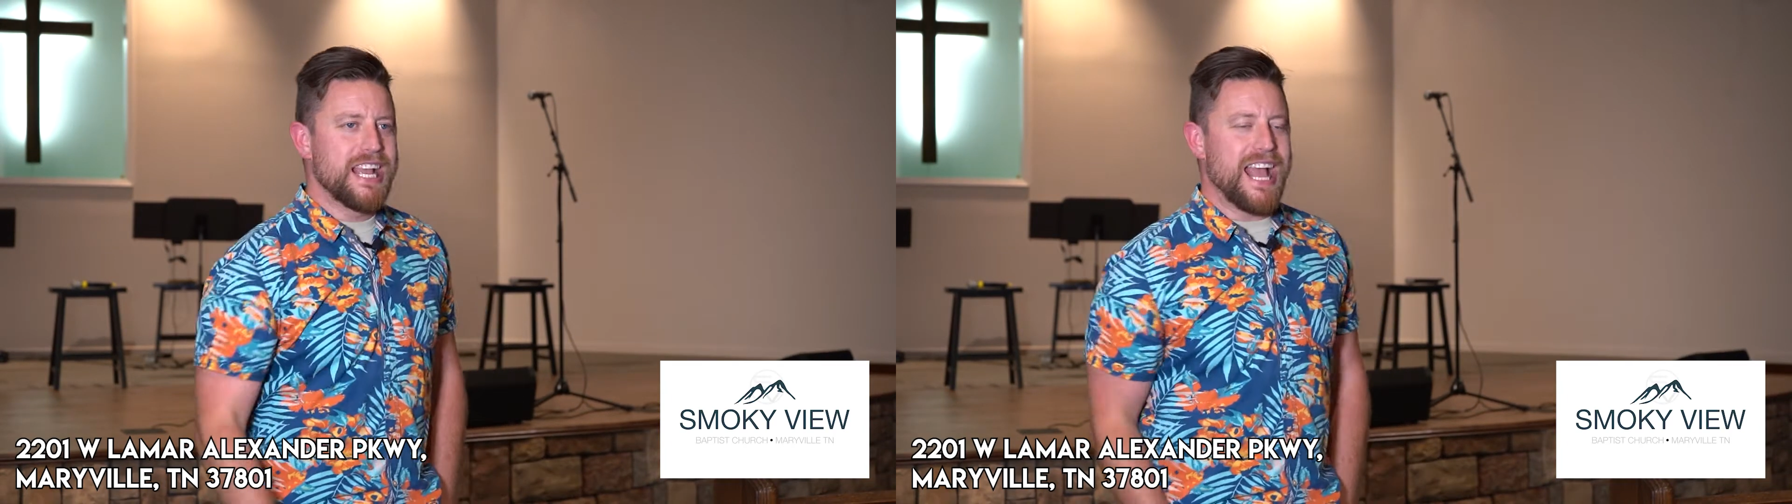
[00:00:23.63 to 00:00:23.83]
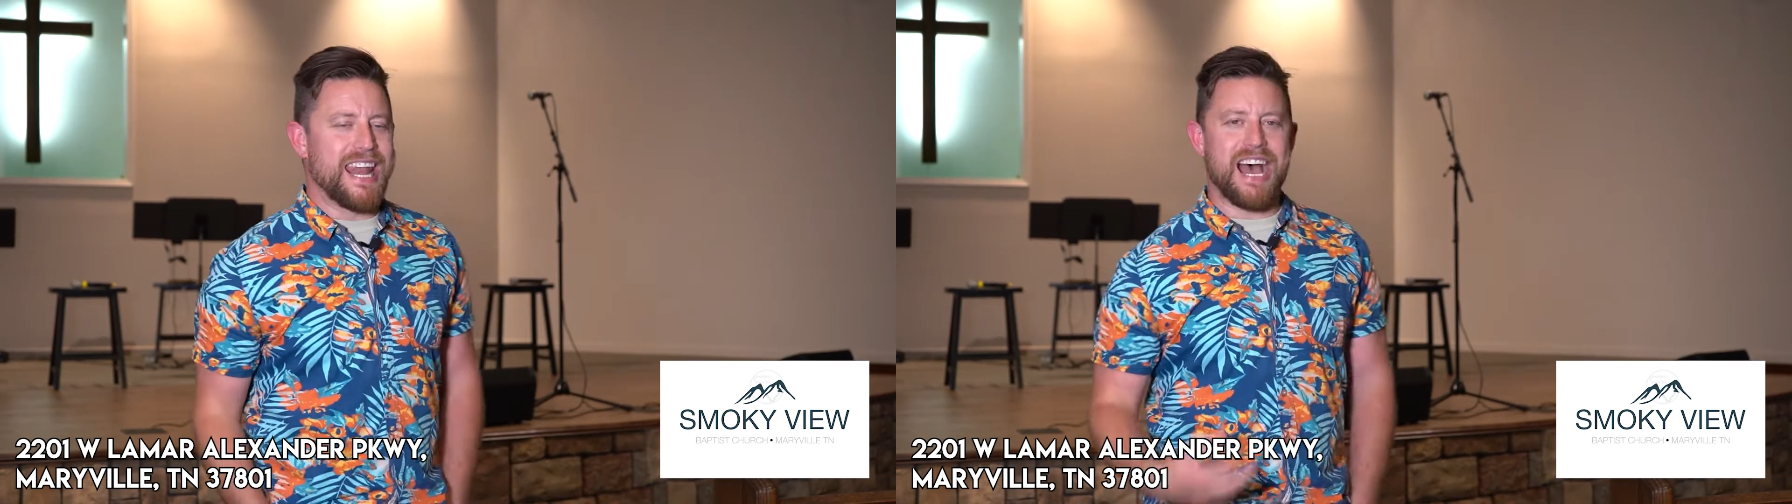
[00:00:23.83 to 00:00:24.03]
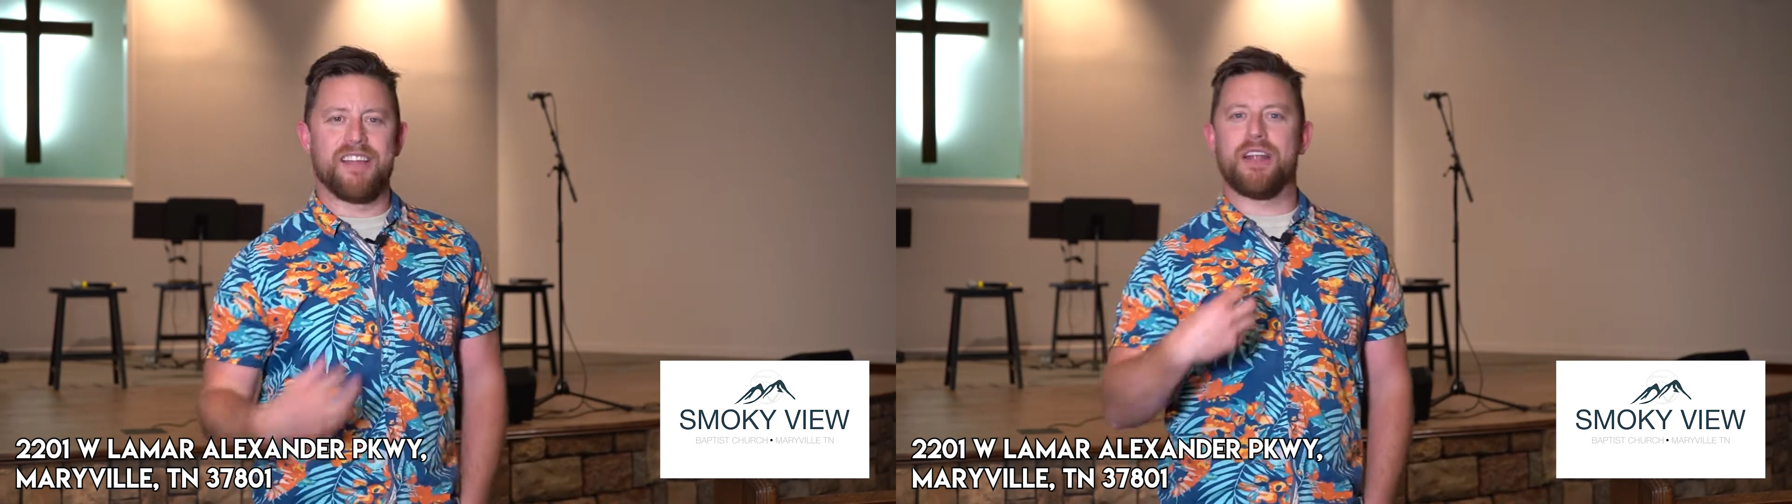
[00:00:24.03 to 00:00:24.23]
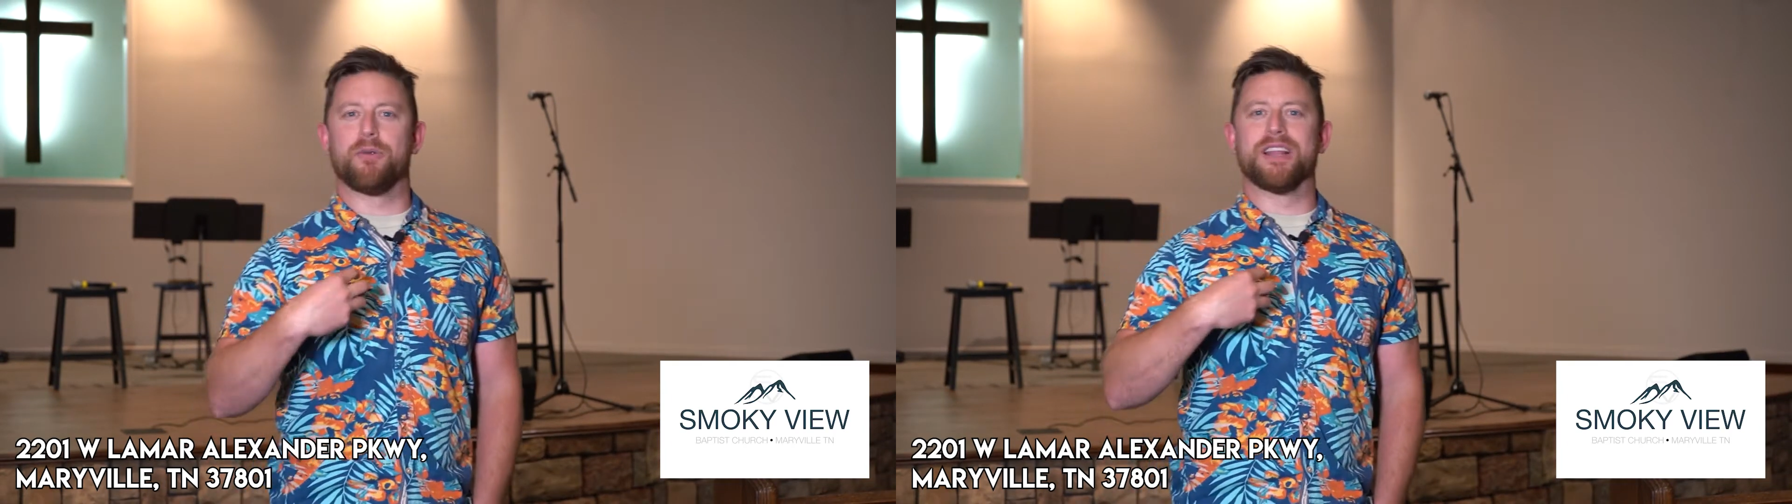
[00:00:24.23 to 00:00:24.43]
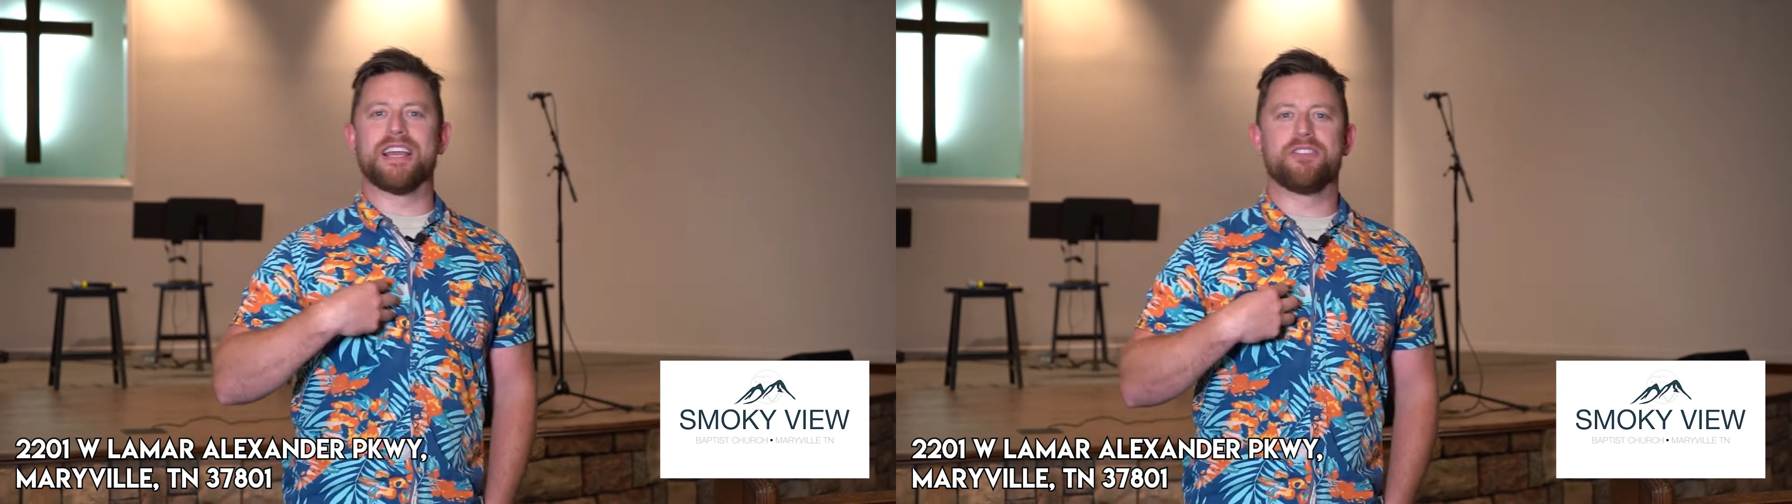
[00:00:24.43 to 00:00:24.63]
and how that
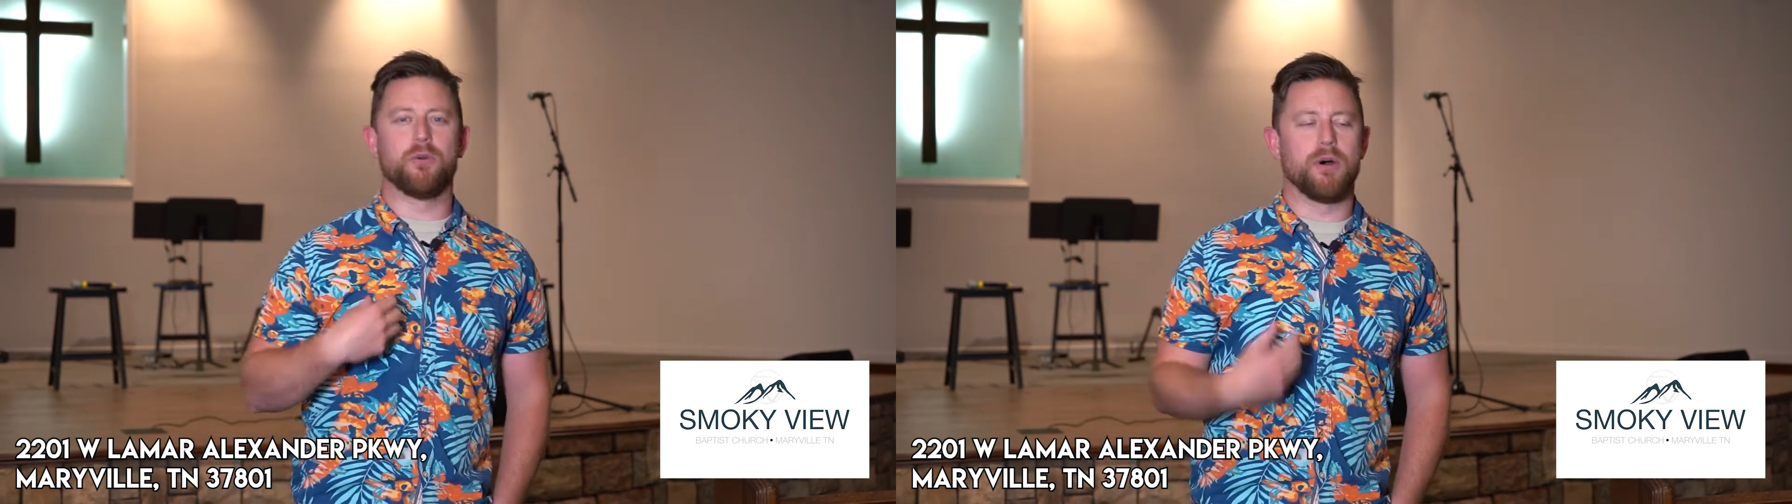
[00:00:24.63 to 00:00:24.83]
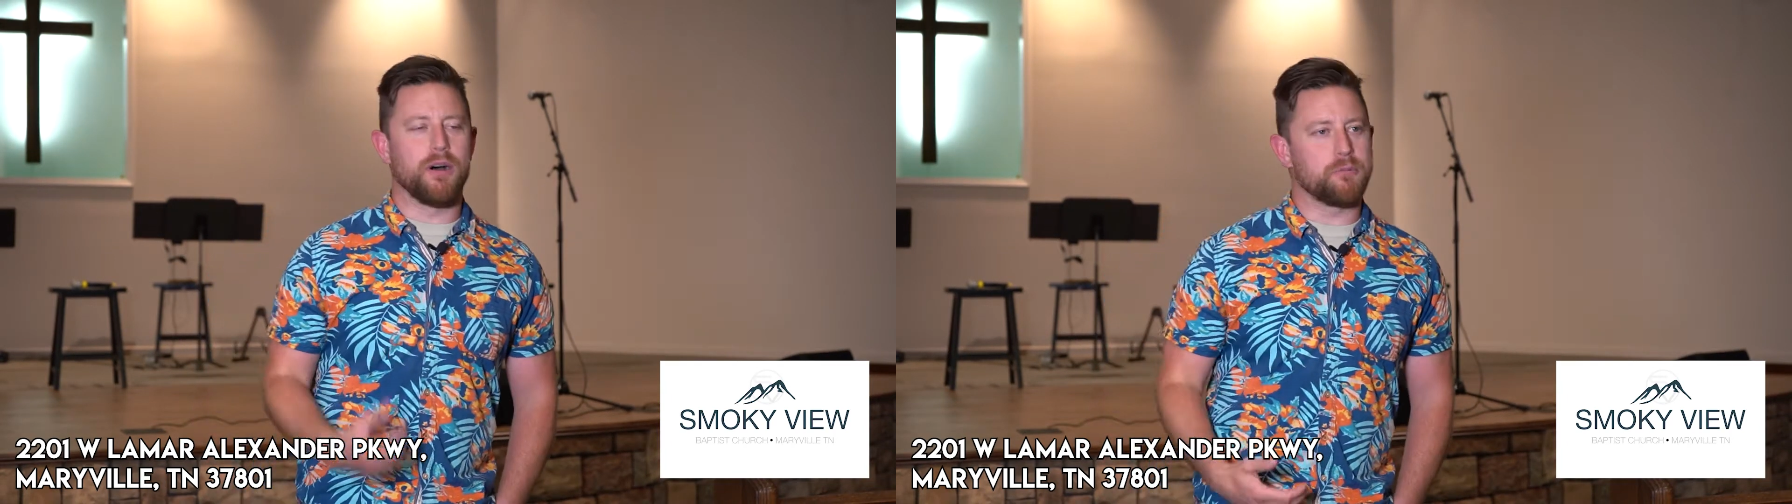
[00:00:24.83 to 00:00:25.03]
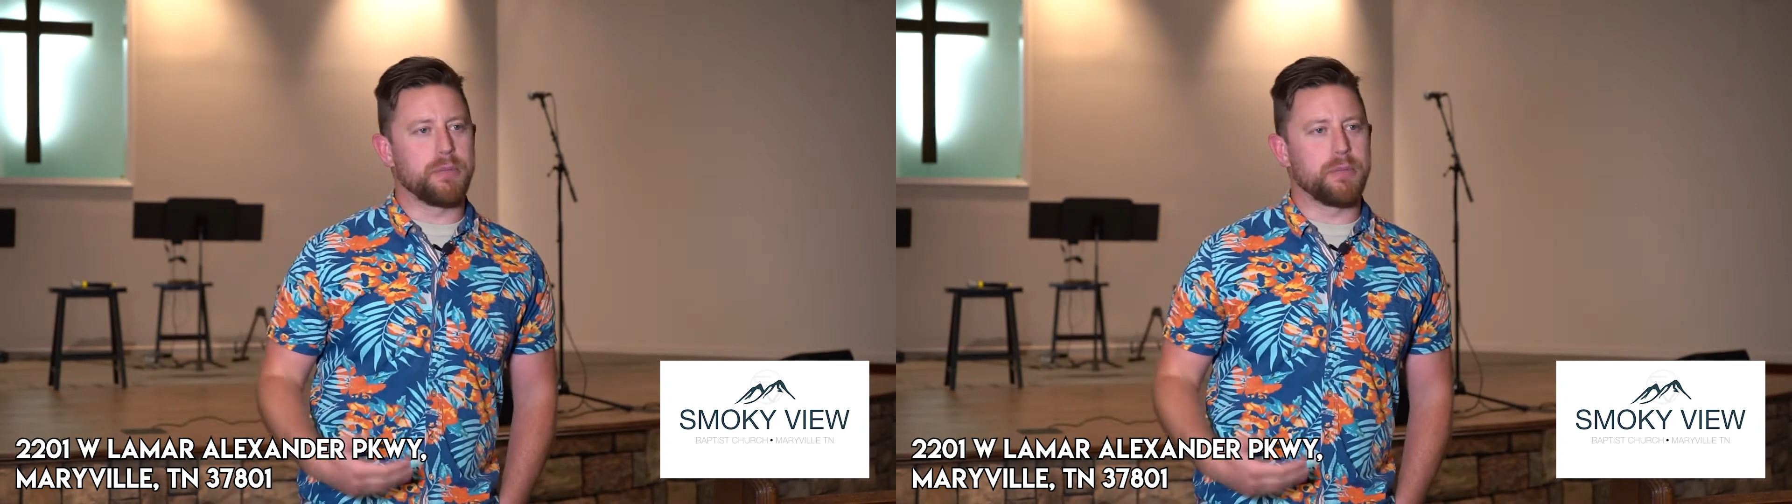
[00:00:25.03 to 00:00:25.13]
relates to us.